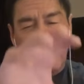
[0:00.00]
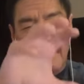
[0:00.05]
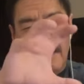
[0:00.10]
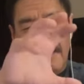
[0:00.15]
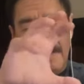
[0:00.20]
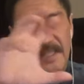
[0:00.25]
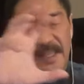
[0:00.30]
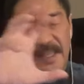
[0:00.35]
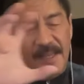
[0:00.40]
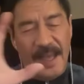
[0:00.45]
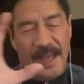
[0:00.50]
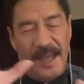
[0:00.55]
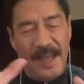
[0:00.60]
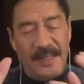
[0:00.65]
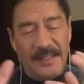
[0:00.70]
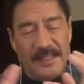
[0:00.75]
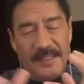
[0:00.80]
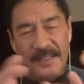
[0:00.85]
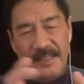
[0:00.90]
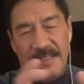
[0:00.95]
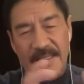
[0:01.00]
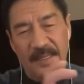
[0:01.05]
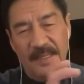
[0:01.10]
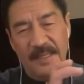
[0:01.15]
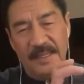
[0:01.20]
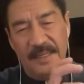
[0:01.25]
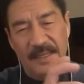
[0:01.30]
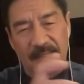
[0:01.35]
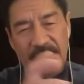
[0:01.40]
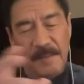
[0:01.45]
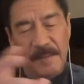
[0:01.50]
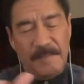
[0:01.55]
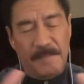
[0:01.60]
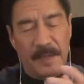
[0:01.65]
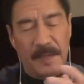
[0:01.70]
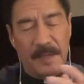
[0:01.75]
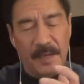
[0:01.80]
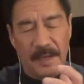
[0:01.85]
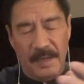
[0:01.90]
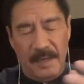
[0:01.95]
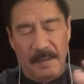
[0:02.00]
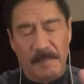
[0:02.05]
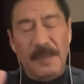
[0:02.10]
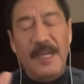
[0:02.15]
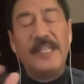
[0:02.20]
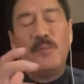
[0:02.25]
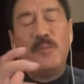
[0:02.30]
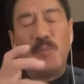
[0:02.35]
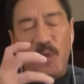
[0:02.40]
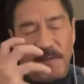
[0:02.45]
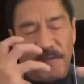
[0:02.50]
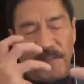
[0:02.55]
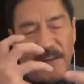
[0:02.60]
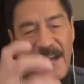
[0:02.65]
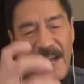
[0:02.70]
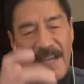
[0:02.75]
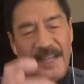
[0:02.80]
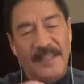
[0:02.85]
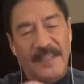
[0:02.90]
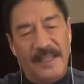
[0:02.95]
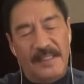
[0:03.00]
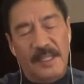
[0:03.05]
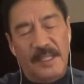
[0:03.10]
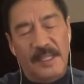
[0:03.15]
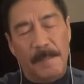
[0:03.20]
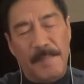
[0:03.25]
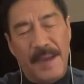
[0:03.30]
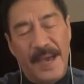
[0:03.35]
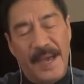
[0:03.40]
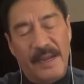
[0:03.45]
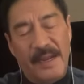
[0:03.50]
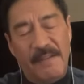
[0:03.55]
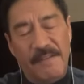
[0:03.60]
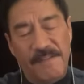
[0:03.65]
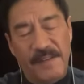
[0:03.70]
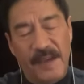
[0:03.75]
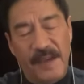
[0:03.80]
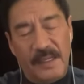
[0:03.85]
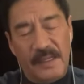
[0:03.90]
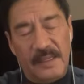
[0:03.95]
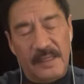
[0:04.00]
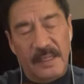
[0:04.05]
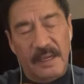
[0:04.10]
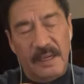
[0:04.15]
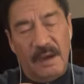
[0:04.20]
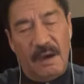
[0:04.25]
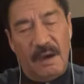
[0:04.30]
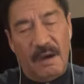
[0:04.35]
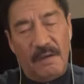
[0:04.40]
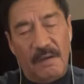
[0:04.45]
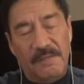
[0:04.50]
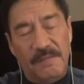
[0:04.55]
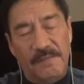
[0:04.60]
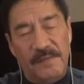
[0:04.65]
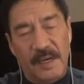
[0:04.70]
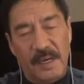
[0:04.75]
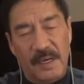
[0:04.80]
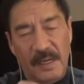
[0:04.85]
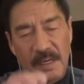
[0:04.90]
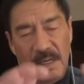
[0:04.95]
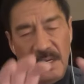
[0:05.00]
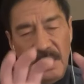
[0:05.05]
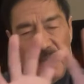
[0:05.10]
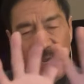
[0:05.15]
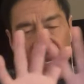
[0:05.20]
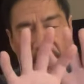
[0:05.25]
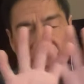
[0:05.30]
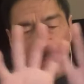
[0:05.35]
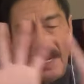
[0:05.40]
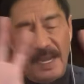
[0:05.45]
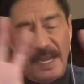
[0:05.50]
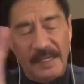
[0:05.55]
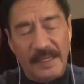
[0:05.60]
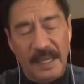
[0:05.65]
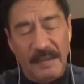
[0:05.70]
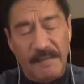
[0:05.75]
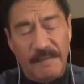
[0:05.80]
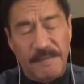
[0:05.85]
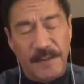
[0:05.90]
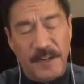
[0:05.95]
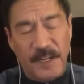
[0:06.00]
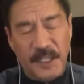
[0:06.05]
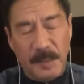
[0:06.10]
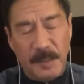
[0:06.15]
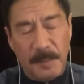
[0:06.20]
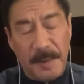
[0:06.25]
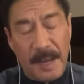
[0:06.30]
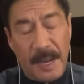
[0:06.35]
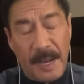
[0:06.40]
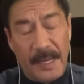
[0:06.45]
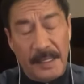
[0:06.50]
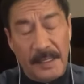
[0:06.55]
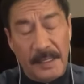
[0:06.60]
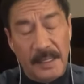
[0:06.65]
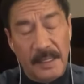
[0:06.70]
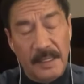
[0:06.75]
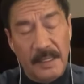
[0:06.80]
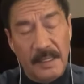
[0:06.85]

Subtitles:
it has the it provided the benefit of having a diversified